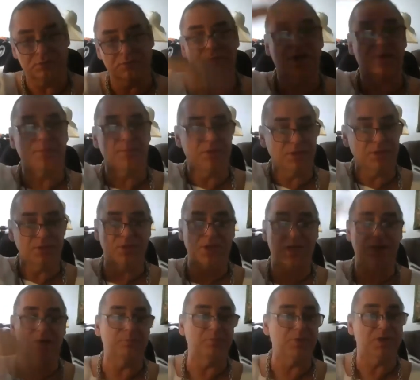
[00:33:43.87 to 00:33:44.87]
I mean, you
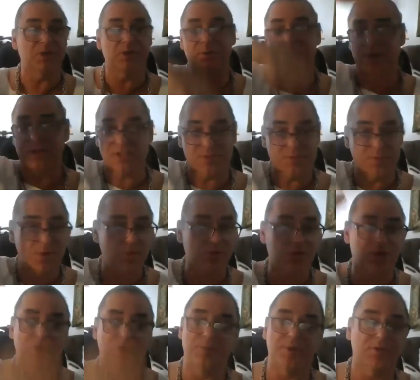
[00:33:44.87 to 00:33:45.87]
got billowing smoke
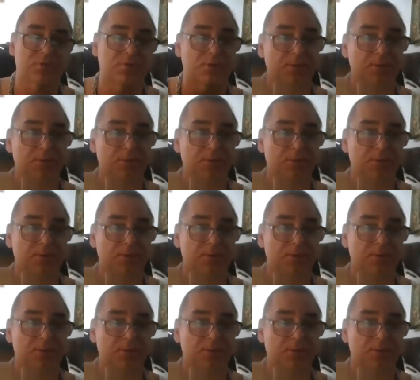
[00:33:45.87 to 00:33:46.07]
coming from